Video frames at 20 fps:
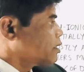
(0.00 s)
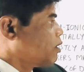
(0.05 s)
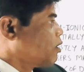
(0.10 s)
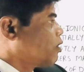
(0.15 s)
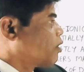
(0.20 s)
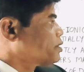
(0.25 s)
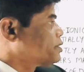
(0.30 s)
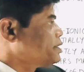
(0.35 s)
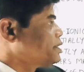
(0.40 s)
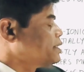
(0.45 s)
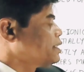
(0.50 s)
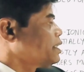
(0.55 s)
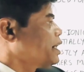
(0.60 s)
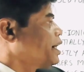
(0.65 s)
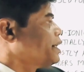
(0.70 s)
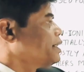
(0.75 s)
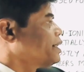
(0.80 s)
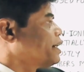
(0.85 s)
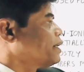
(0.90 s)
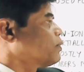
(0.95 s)
oxygen
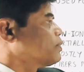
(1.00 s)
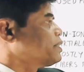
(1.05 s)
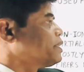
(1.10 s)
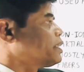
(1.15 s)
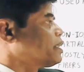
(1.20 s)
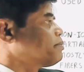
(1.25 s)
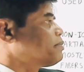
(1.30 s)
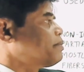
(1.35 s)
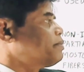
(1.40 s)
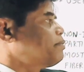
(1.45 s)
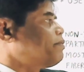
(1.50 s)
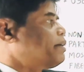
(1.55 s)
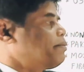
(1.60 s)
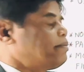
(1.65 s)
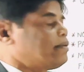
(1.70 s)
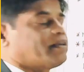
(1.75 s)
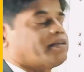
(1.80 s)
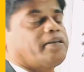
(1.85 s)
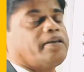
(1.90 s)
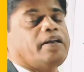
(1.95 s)
and nitrogen atoms of the
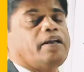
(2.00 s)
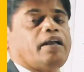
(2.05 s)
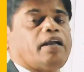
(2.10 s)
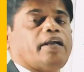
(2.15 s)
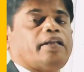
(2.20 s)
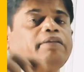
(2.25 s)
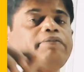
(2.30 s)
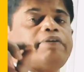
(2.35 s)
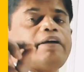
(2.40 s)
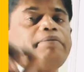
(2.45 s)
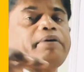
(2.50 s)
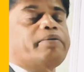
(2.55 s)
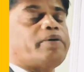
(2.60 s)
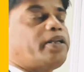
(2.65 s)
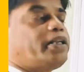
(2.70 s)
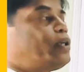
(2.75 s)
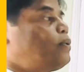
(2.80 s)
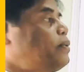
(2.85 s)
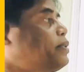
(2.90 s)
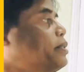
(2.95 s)
fiber. In the fiber
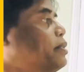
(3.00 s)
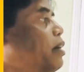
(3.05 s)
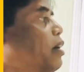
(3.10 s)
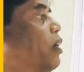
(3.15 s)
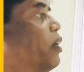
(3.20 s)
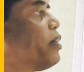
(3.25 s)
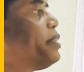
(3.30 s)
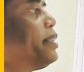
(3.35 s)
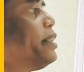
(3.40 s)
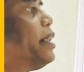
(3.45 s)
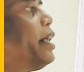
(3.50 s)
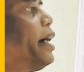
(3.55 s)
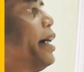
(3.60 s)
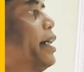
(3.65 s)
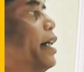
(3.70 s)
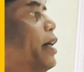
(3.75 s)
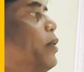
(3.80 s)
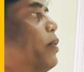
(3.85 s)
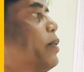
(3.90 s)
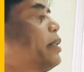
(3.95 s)
molecules, oxygen
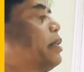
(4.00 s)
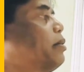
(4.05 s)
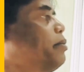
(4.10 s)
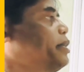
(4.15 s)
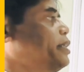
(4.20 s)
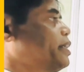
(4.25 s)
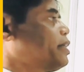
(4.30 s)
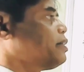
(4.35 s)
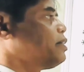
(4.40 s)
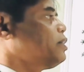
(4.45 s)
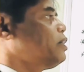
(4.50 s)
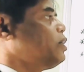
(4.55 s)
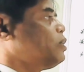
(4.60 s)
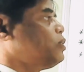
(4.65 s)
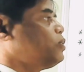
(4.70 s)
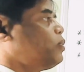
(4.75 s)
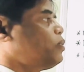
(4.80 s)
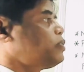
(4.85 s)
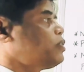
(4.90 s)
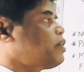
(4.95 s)
and nitrogen will be there.
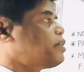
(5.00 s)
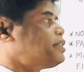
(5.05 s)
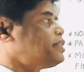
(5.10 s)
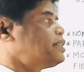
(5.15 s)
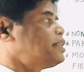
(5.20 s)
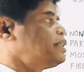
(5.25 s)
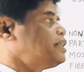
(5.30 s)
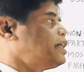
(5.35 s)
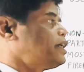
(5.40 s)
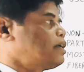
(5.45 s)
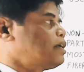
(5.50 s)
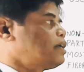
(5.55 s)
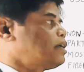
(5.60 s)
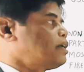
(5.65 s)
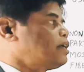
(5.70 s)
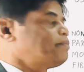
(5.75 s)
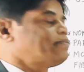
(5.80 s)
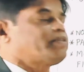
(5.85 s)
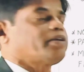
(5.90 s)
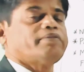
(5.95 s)
Those oxygen and nitrogen
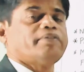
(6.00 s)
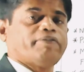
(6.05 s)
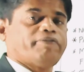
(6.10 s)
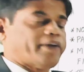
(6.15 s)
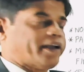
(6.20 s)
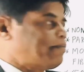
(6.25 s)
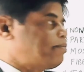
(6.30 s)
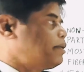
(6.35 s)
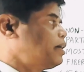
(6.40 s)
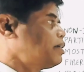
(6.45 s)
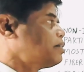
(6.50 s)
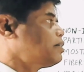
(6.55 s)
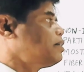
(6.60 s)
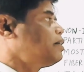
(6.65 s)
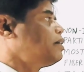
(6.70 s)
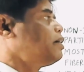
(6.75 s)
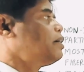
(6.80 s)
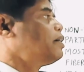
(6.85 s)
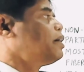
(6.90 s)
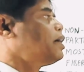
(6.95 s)
atoms of the fiber
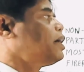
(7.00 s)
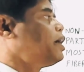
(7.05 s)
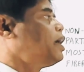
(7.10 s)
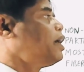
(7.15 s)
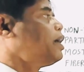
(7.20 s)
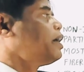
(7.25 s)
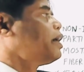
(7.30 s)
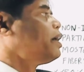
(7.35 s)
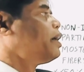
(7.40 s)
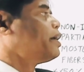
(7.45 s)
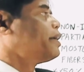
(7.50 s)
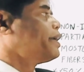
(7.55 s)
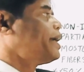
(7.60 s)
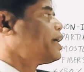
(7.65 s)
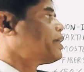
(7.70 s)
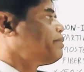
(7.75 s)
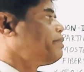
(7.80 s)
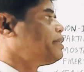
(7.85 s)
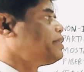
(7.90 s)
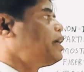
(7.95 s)

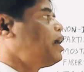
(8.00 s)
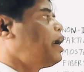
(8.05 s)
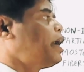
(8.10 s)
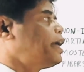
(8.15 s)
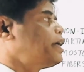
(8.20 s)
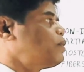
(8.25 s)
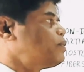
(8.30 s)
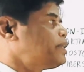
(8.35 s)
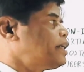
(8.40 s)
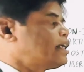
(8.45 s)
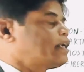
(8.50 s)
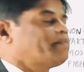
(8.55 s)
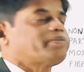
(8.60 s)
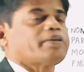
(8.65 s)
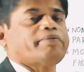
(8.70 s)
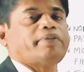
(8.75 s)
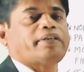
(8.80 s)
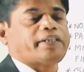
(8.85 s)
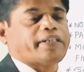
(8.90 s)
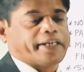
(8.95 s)
react with the hydrogen atoms
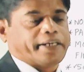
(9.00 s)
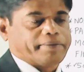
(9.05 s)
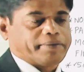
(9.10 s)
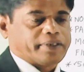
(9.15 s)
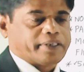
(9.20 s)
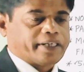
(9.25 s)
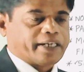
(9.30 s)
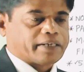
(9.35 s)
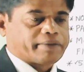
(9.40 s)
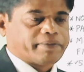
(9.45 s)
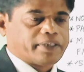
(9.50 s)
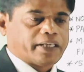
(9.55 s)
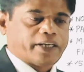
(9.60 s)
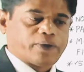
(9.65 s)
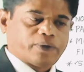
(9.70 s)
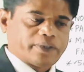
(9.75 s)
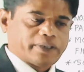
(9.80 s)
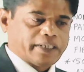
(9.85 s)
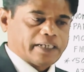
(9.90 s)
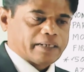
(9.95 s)
of the dye. React with the
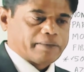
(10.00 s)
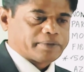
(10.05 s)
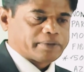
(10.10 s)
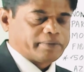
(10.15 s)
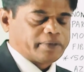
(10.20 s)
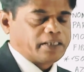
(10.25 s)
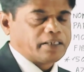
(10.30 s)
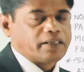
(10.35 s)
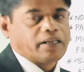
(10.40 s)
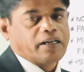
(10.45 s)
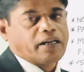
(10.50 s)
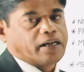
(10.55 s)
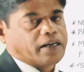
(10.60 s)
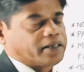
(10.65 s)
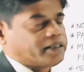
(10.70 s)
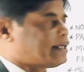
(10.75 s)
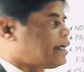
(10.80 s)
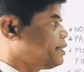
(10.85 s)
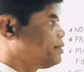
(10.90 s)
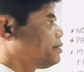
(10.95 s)
hydrogen atoms of the
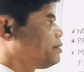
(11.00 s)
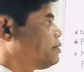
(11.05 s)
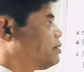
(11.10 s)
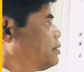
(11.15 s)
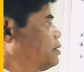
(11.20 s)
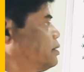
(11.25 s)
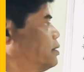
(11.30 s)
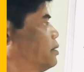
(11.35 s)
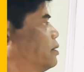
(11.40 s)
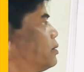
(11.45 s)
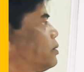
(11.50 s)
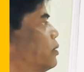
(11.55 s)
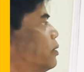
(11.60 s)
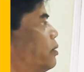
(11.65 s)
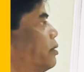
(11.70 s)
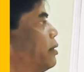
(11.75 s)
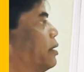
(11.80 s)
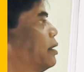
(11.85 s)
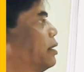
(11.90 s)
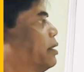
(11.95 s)
dyes.
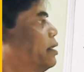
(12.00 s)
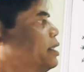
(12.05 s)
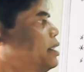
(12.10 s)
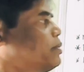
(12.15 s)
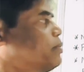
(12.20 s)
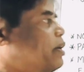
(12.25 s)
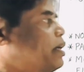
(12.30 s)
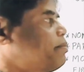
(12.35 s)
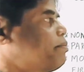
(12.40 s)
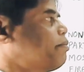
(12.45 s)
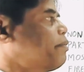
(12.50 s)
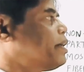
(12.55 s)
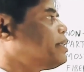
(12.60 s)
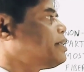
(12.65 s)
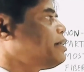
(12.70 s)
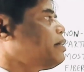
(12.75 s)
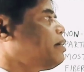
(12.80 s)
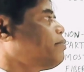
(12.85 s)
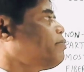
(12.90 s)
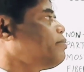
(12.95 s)
So this is one
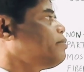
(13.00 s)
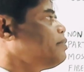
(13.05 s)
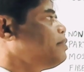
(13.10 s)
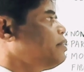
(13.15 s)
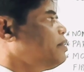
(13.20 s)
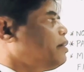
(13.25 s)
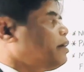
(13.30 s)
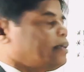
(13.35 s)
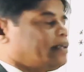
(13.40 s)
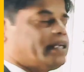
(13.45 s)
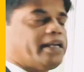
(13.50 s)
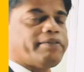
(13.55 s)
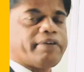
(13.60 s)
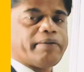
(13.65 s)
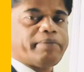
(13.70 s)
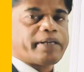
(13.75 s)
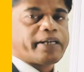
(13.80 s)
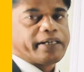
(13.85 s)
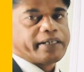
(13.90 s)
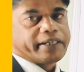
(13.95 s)
method of
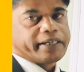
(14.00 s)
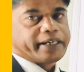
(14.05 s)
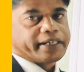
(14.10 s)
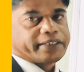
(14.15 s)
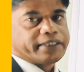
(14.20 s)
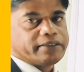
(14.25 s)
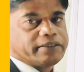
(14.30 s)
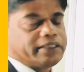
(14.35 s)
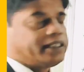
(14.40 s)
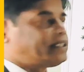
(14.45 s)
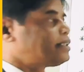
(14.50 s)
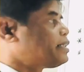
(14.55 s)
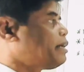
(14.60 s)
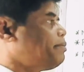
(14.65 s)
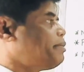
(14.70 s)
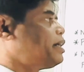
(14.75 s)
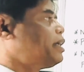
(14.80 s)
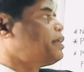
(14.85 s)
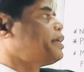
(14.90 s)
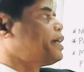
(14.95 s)
dye-fiber interaction. That is
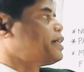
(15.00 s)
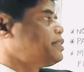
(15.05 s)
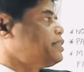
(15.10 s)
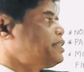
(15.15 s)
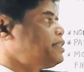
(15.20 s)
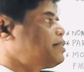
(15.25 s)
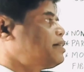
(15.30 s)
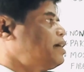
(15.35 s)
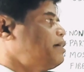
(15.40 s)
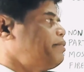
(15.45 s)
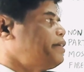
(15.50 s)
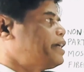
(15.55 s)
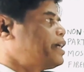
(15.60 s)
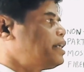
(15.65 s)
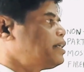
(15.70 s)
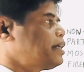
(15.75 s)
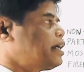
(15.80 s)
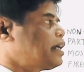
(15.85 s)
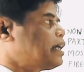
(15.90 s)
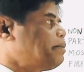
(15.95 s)
chemical reaction. This is called
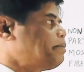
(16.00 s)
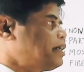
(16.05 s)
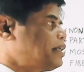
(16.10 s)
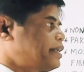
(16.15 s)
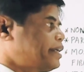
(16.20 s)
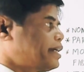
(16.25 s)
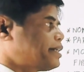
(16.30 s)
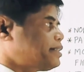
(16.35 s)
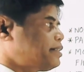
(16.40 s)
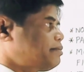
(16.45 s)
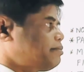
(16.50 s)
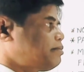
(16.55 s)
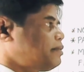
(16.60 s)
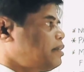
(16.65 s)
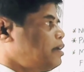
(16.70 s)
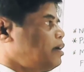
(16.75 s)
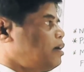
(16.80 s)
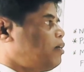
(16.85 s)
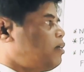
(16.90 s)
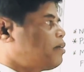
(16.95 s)
chemical reaction.
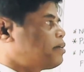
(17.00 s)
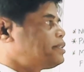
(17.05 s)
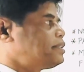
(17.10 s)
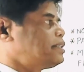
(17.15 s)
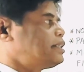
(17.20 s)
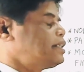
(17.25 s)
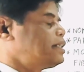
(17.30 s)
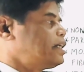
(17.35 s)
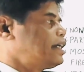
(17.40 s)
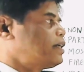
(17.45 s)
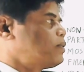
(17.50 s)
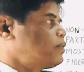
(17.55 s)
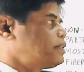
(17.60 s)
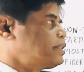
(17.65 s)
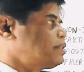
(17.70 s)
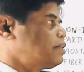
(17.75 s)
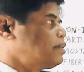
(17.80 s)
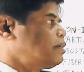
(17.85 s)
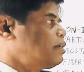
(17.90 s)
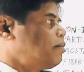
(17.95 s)
Oxygen and
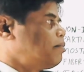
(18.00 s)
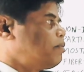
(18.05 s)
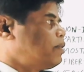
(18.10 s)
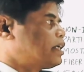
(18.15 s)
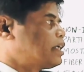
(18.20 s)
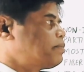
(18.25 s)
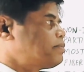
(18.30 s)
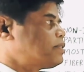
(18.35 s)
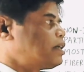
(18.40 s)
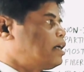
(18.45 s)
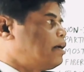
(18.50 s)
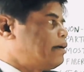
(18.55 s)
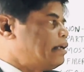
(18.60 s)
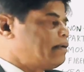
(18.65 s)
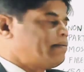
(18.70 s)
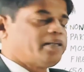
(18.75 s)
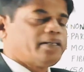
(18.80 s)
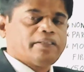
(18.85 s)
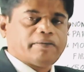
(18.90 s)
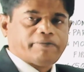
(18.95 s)
nitrogen atoms
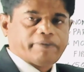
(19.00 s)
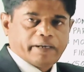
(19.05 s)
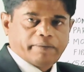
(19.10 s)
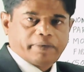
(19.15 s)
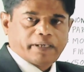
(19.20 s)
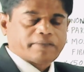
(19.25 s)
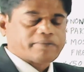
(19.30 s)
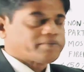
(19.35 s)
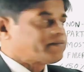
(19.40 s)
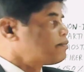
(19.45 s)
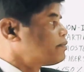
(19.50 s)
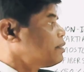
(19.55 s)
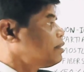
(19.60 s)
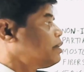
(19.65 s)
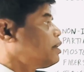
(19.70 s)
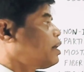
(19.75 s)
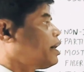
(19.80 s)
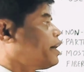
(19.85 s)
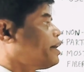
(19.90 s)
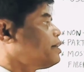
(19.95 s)
available in the fiber,
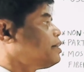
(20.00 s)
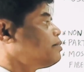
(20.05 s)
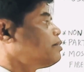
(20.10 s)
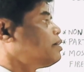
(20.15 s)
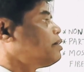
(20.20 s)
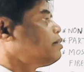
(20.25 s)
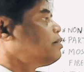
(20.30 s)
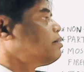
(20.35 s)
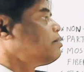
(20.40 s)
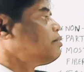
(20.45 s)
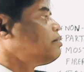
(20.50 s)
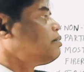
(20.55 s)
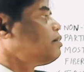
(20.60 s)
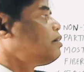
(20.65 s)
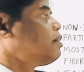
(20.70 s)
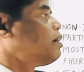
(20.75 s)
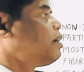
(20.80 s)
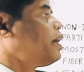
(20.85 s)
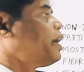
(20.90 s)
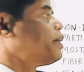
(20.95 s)
and
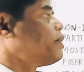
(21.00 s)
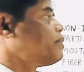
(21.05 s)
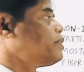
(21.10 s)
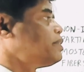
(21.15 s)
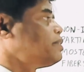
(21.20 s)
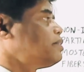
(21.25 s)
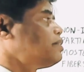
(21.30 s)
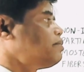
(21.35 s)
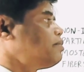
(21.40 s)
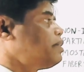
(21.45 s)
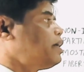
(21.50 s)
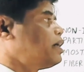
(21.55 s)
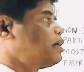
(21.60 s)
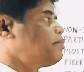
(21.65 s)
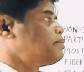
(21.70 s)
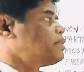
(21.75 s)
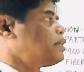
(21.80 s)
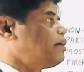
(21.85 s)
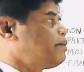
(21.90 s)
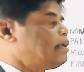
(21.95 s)
hydrogen
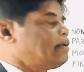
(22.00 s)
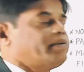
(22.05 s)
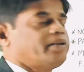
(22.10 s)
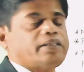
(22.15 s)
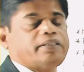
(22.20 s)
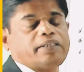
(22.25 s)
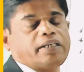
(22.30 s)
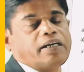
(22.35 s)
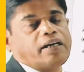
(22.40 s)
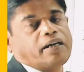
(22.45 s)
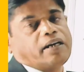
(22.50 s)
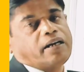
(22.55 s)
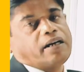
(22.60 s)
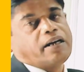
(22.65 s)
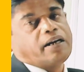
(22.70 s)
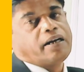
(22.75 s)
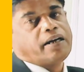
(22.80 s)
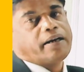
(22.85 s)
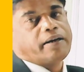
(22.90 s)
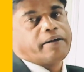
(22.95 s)
atoms available in the
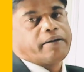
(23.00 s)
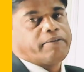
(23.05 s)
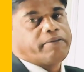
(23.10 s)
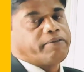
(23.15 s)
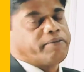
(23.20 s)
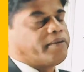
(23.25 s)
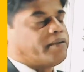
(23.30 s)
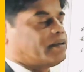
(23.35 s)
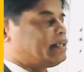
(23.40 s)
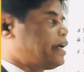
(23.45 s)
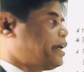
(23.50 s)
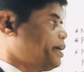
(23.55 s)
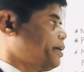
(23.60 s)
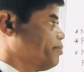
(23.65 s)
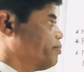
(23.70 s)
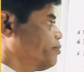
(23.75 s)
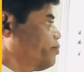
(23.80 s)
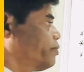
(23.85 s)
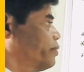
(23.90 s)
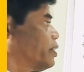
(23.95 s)
dye.
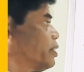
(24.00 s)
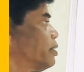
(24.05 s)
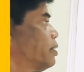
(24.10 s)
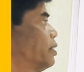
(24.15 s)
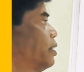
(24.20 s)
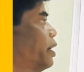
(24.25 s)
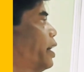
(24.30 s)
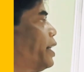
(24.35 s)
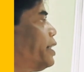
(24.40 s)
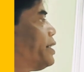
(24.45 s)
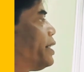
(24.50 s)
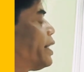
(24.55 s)
And